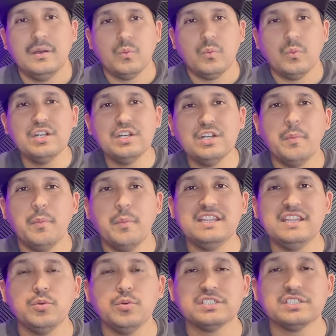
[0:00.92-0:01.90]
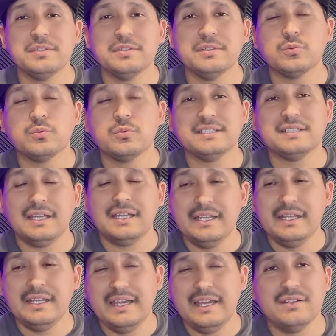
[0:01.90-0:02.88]
What do my gente, you boys coming through once
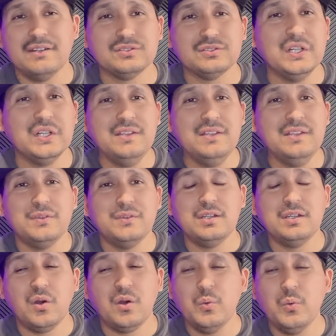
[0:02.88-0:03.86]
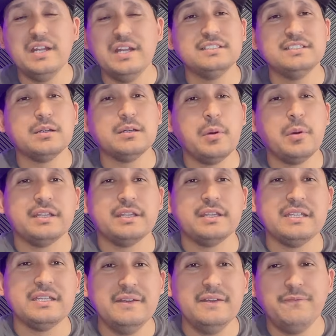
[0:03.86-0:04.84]
again. And on today's video, we're gonna talk about
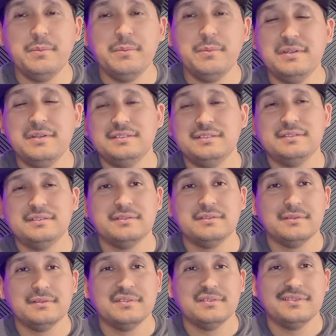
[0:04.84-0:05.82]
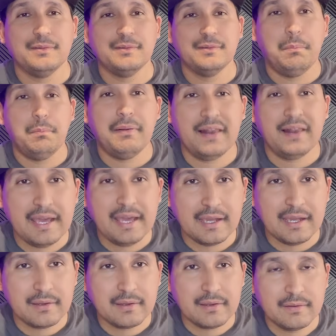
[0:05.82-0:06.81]
the infamous
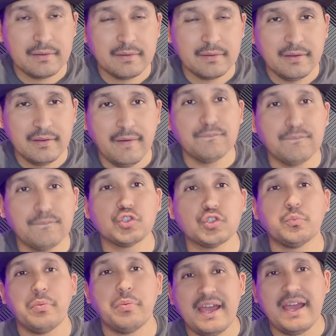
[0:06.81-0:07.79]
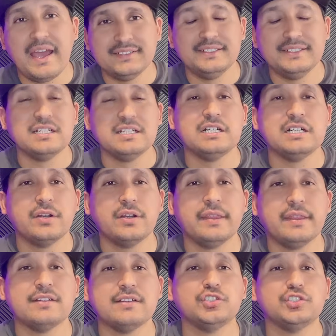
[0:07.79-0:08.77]
plaque of surpassing
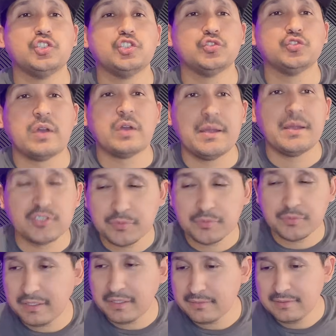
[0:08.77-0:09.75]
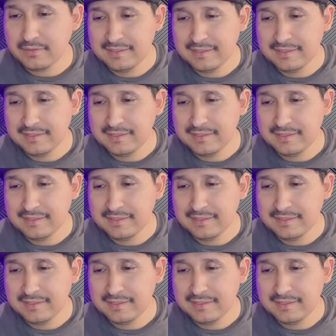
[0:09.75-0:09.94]
100,000 subscribers, man.